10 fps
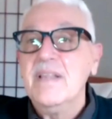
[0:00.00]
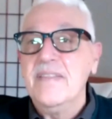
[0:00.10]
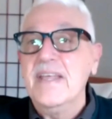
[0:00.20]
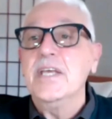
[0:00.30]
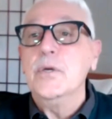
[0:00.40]

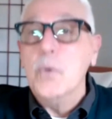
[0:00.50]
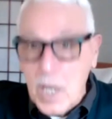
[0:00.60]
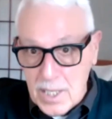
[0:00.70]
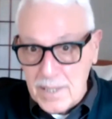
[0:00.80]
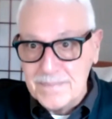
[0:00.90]
that you
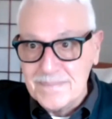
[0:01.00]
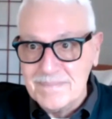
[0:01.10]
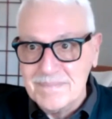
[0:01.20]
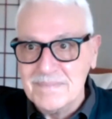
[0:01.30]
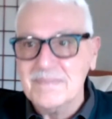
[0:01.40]
are.
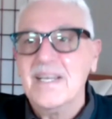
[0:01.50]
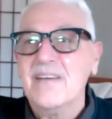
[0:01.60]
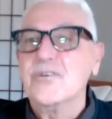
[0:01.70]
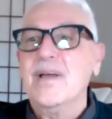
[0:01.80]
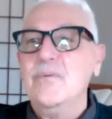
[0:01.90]
Have a
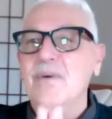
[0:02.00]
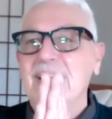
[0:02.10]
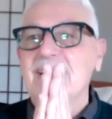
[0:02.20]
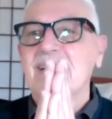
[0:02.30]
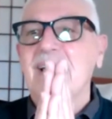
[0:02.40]
great week.
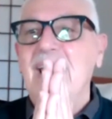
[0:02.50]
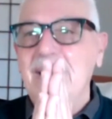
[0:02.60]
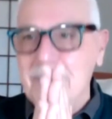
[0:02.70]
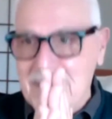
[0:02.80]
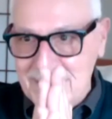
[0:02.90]

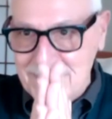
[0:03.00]
Amen.